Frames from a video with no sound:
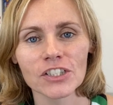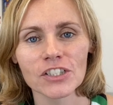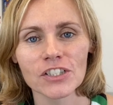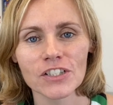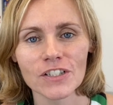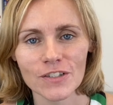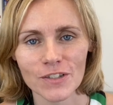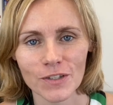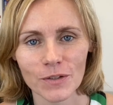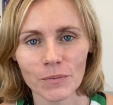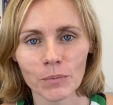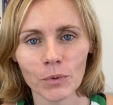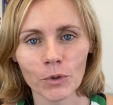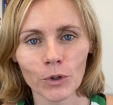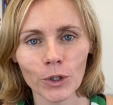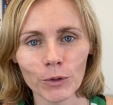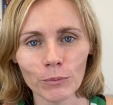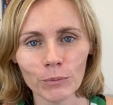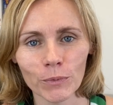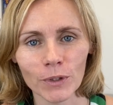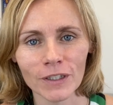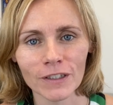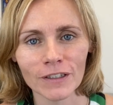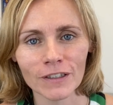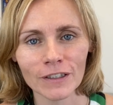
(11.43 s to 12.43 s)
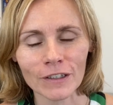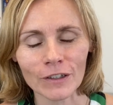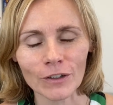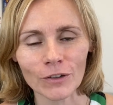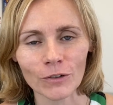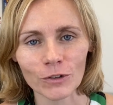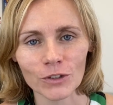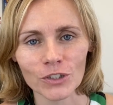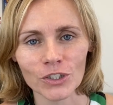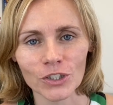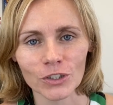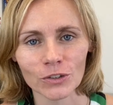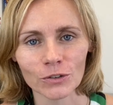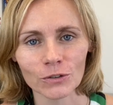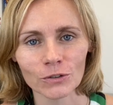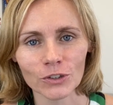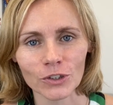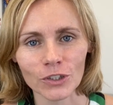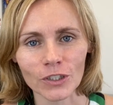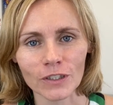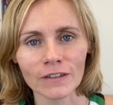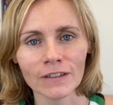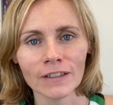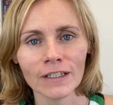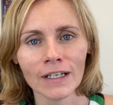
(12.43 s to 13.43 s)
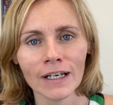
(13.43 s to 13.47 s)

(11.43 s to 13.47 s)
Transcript: disappointment in your children.